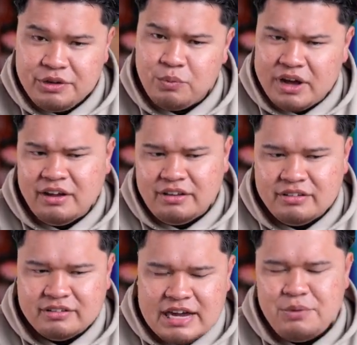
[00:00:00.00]
well.
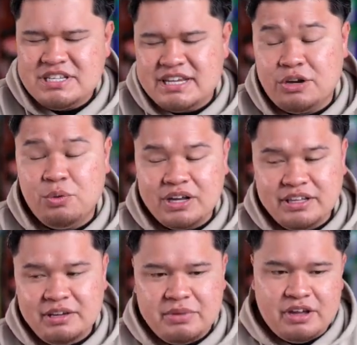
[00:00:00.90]
I wouldn't say
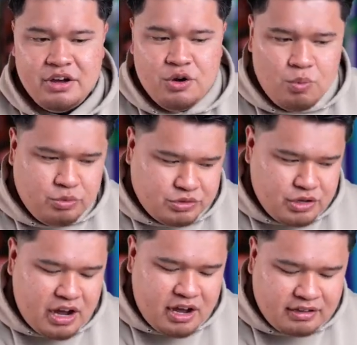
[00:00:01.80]
quickly, but
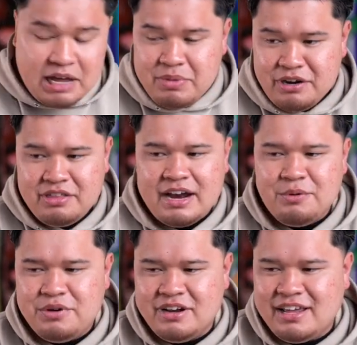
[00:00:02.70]
a lot better than I
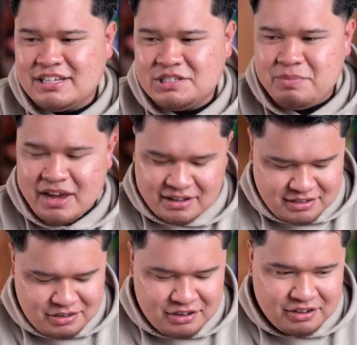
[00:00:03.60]
would expect,
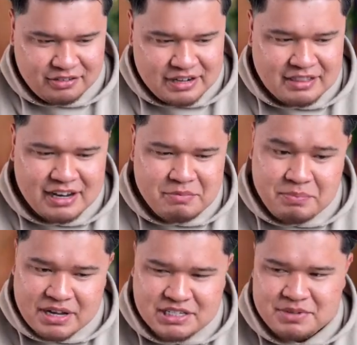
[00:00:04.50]
you know. Not that I'm a
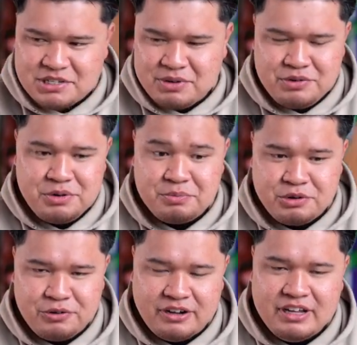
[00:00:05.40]
pessimist, but we were doing
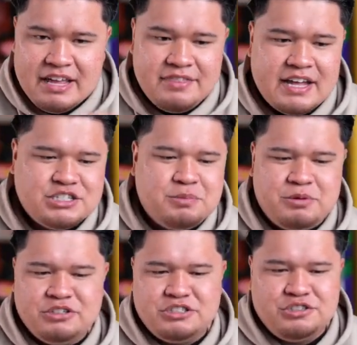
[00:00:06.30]
pretty well. That's Super
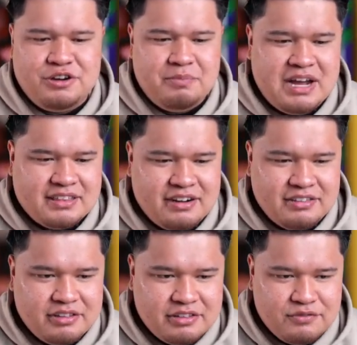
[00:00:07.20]
Producer Jarrell back there,
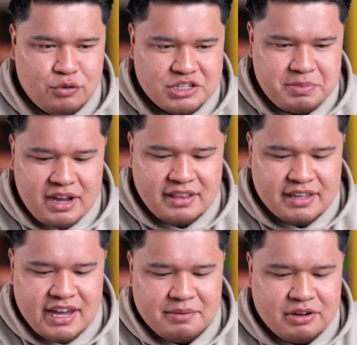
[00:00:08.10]
the voice behind the
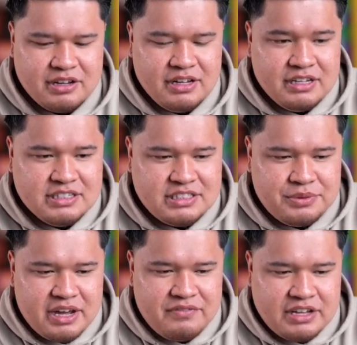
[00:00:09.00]
camera. So we
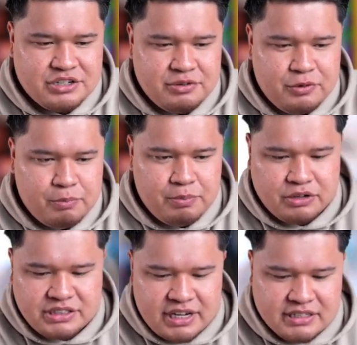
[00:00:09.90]
got Valtteri
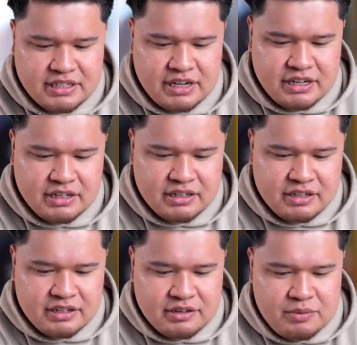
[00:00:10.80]
Bottas there.
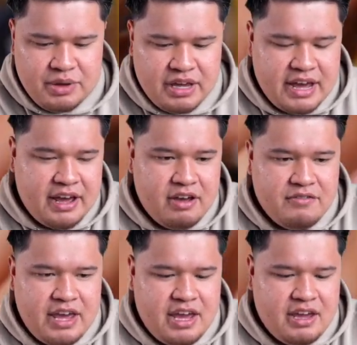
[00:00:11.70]
We have
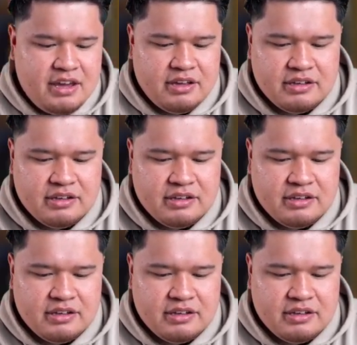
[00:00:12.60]
a